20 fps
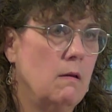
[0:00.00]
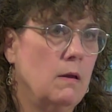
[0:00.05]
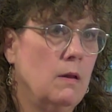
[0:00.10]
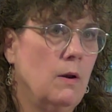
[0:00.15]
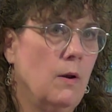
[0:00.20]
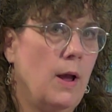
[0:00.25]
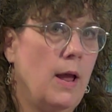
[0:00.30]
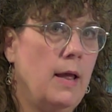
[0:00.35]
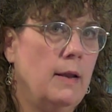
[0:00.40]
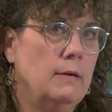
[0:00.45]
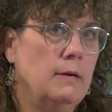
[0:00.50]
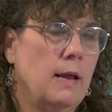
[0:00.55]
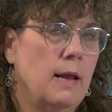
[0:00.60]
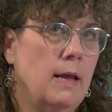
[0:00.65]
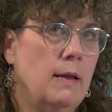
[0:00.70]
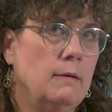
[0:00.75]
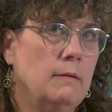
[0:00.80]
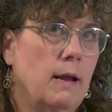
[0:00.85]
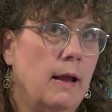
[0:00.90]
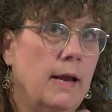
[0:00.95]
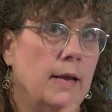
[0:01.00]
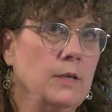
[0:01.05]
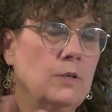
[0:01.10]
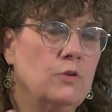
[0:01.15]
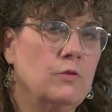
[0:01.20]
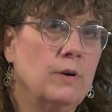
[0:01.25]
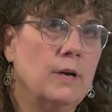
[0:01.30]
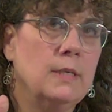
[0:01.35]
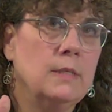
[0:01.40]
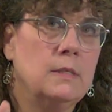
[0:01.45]
You know, and, and I
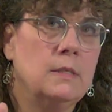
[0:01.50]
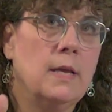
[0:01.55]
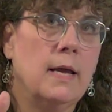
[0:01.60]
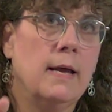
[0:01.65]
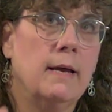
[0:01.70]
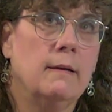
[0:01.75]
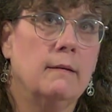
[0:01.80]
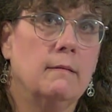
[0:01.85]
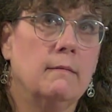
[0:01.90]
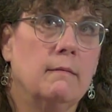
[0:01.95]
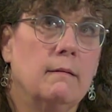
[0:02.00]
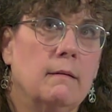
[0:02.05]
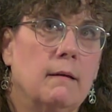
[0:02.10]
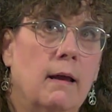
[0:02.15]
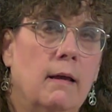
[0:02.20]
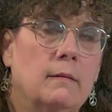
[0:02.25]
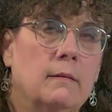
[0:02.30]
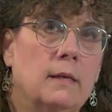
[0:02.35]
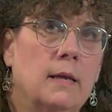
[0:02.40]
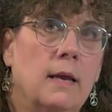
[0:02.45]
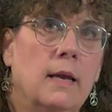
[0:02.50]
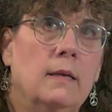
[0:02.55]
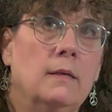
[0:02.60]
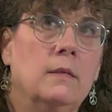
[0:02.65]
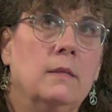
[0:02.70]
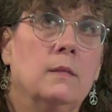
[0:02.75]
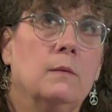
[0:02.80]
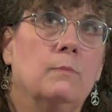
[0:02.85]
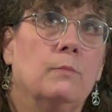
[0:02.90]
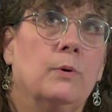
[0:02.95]
address that at the
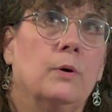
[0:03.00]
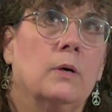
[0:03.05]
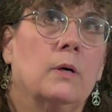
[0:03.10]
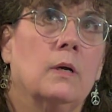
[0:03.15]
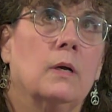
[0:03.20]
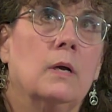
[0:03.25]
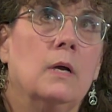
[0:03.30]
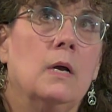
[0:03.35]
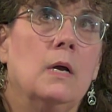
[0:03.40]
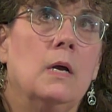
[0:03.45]
end of the book.